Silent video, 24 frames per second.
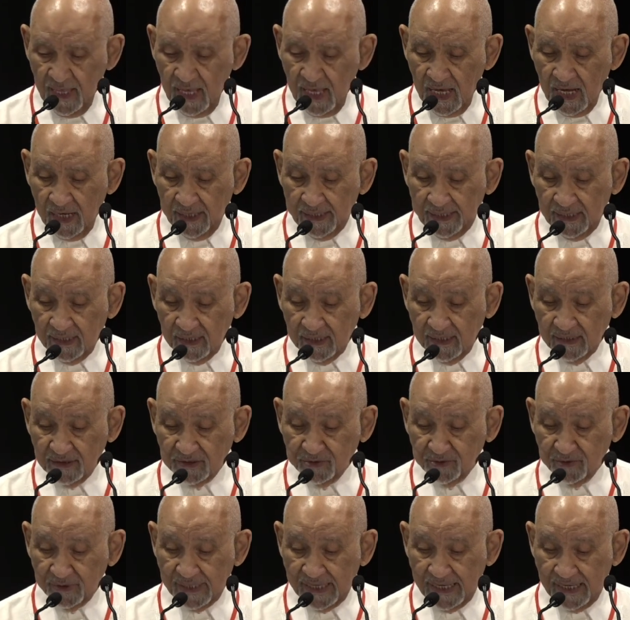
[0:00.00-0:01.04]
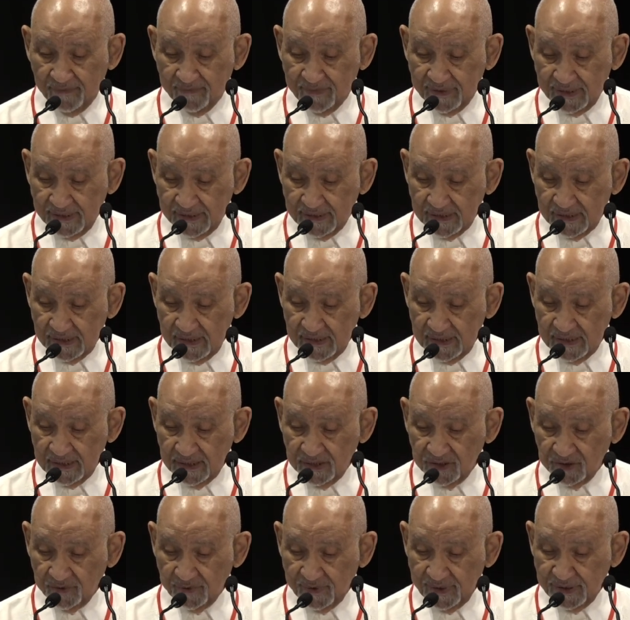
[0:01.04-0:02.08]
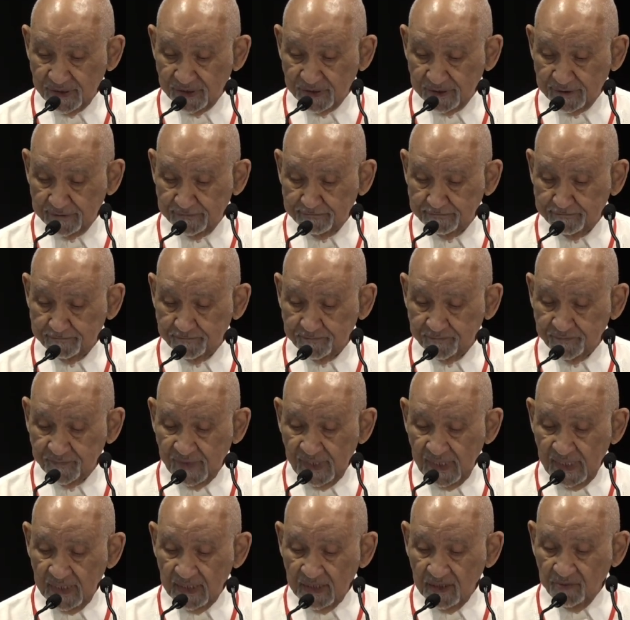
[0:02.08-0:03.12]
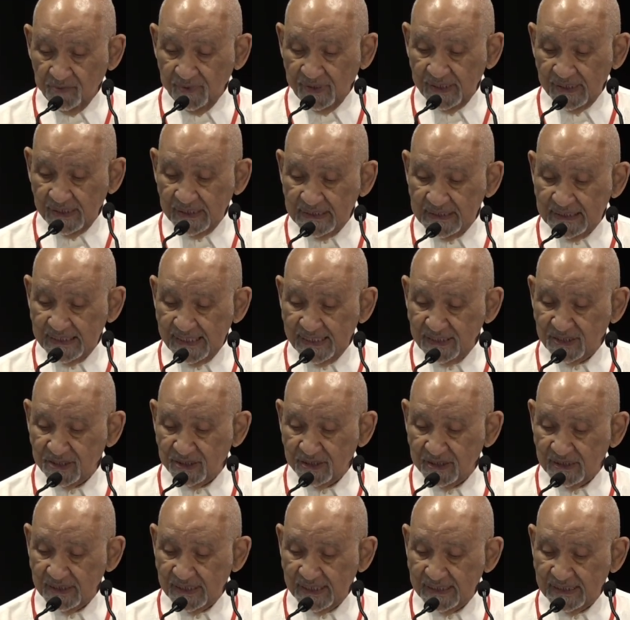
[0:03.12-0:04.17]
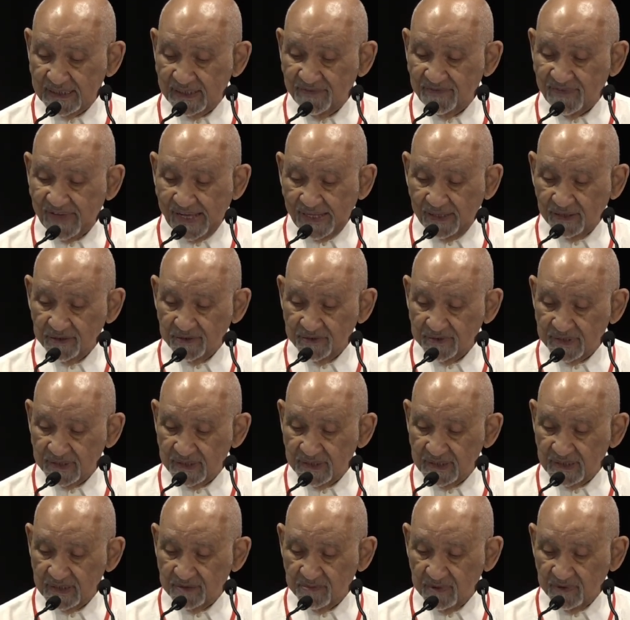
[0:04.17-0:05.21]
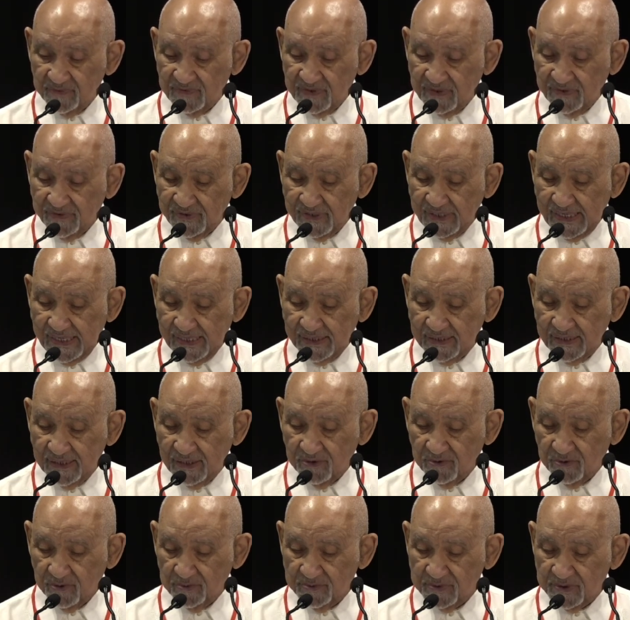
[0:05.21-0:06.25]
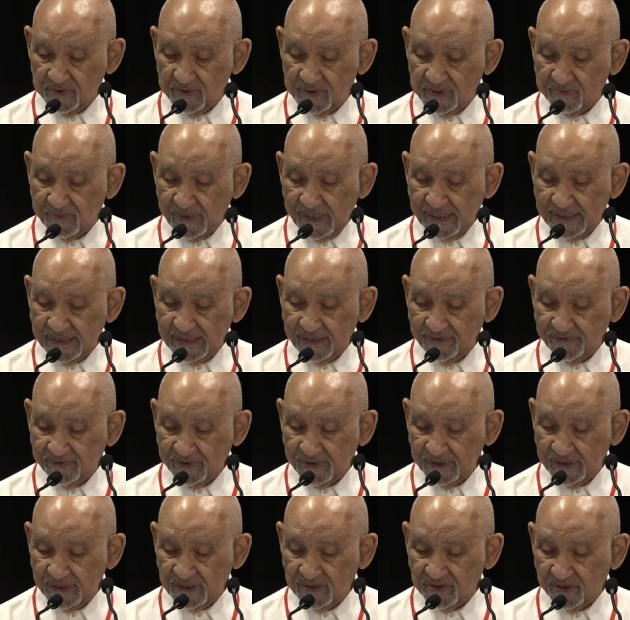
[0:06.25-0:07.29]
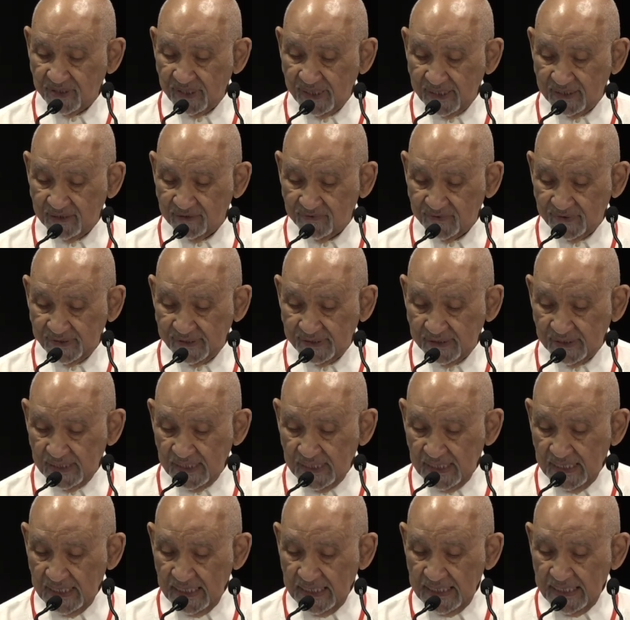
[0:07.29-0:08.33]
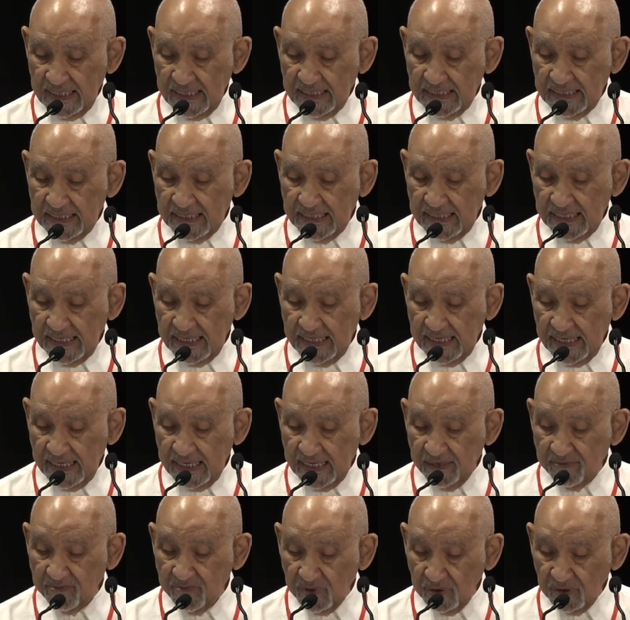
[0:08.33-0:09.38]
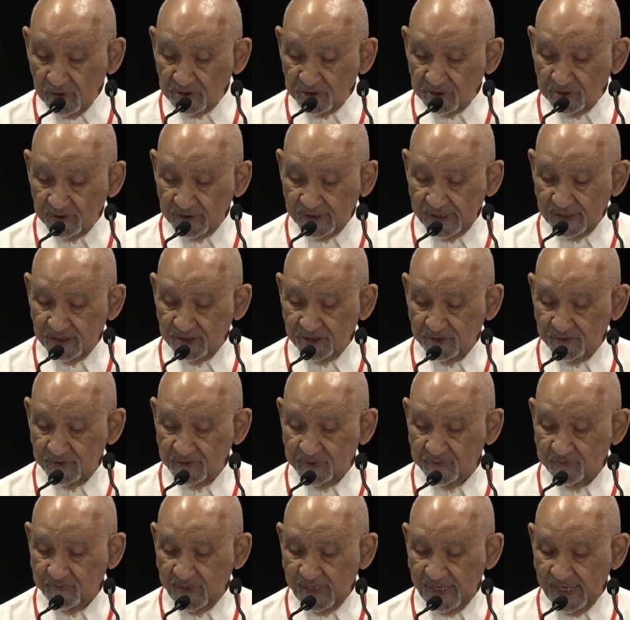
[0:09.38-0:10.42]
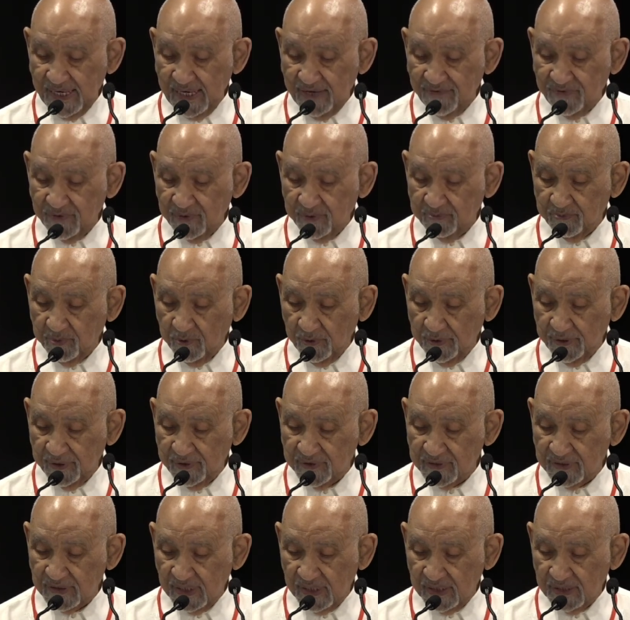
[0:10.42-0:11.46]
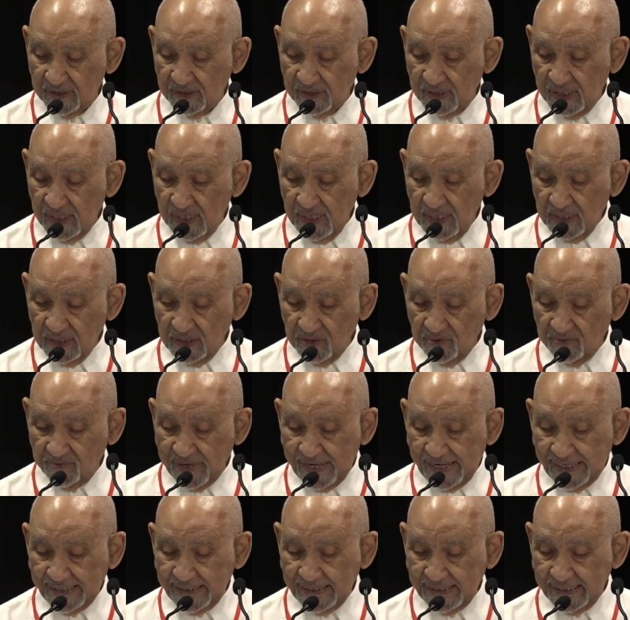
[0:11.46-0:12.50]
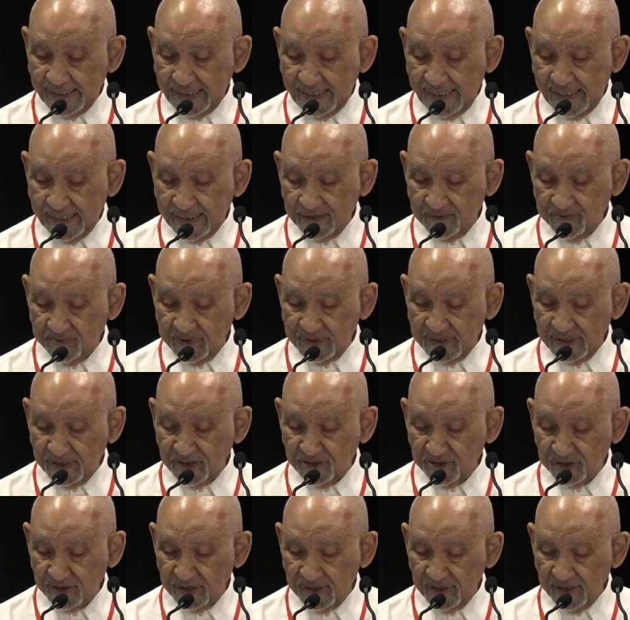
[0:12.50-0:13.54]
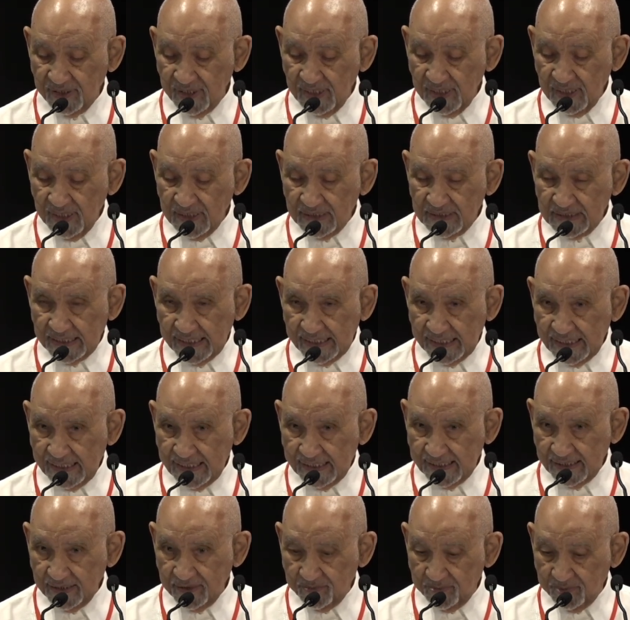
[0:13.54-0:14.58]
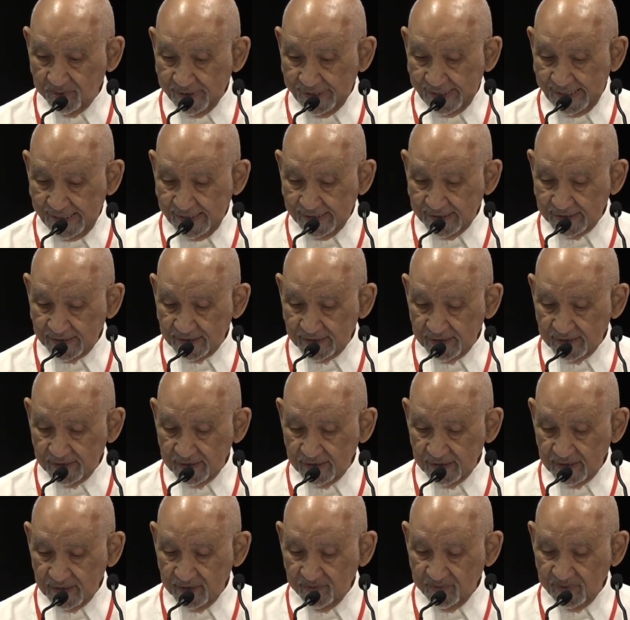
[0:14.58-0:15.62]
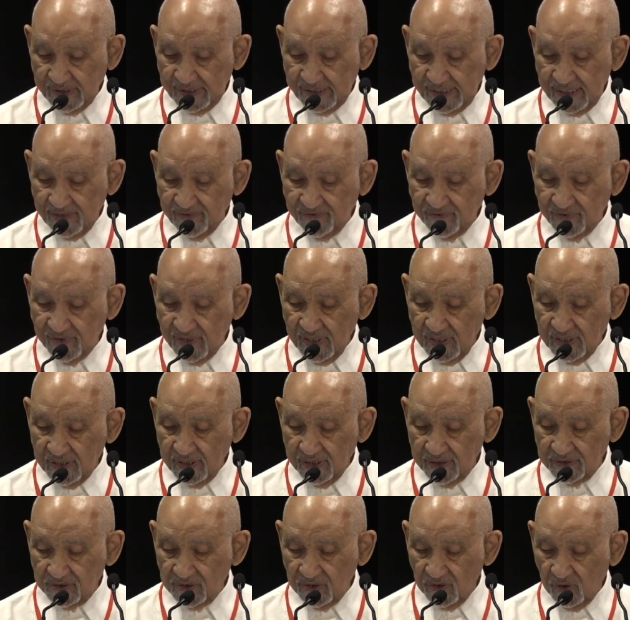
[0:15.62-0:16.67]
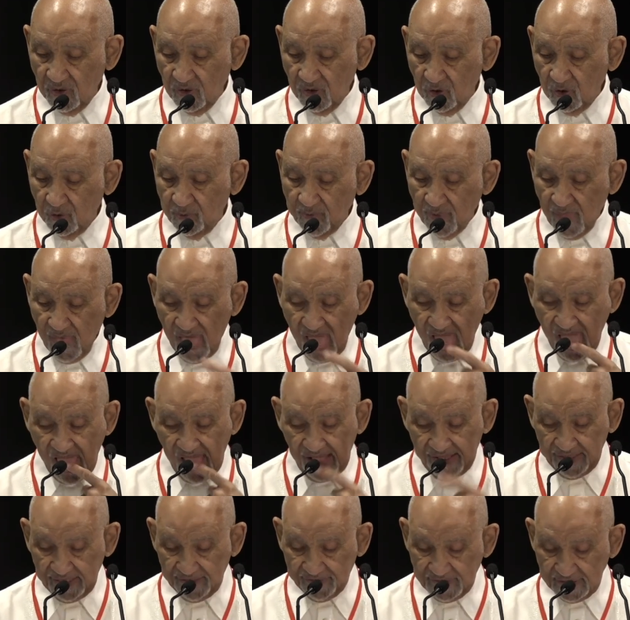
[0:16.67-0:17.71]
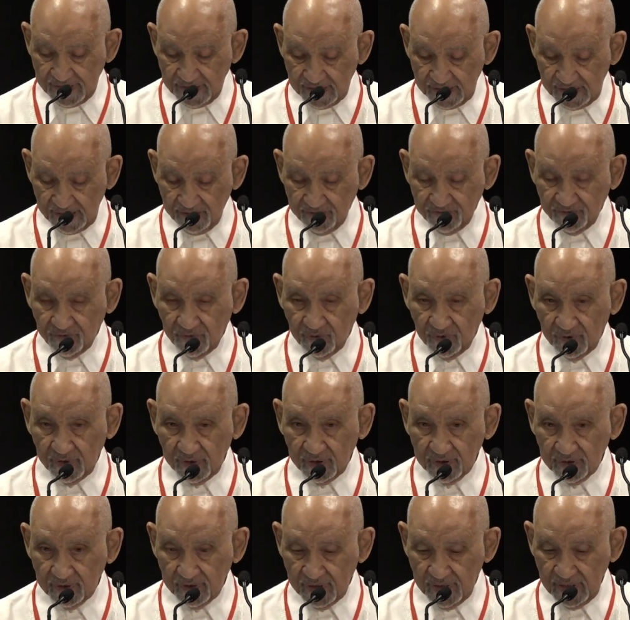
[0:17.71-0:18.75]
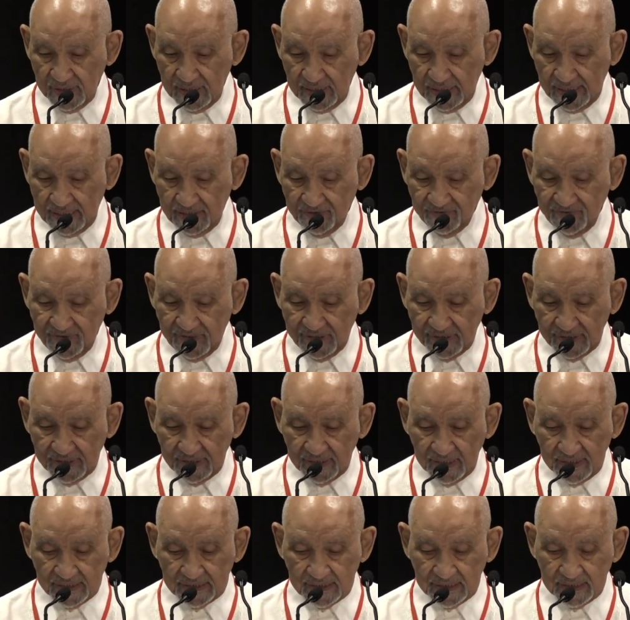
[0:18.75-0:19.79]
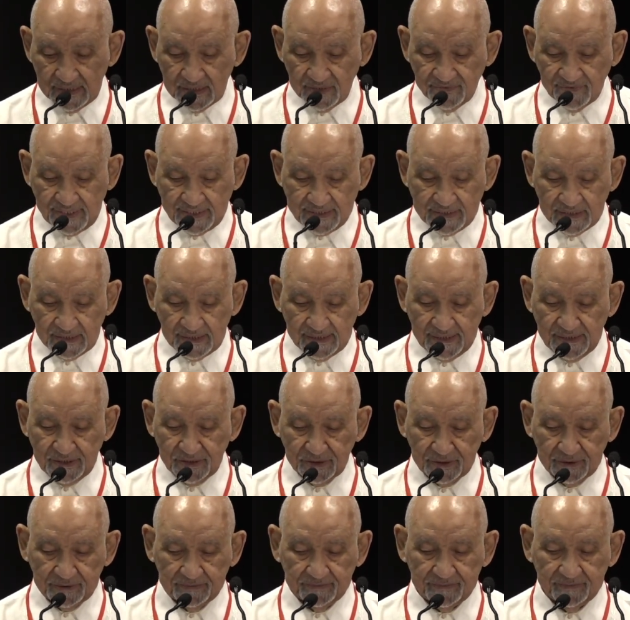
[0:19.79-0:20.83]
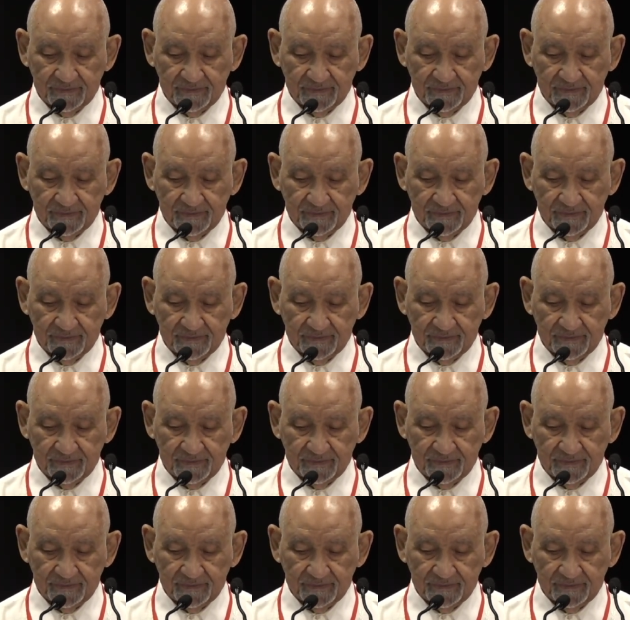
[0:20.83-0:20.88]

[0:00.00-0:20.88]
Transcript: All right, now cultural competence in this situation. The realization that the value system of different ethnic groups respond differently to conflict. The emotional issues, behavior borders on neurotic and potentially psychotic breaks. The belief there's no hope, nothing to live for, and feeling a sense of isolation.